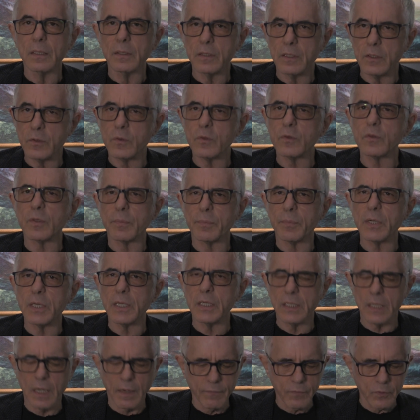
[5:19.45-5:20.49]
This was a pretty
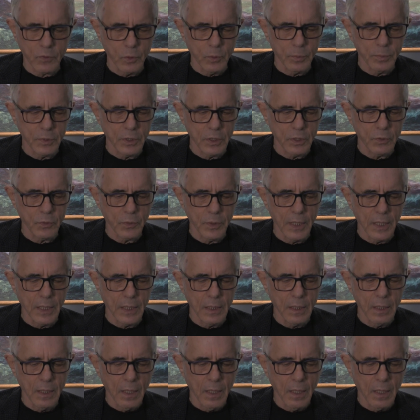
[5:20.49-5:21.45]
tough group to treat.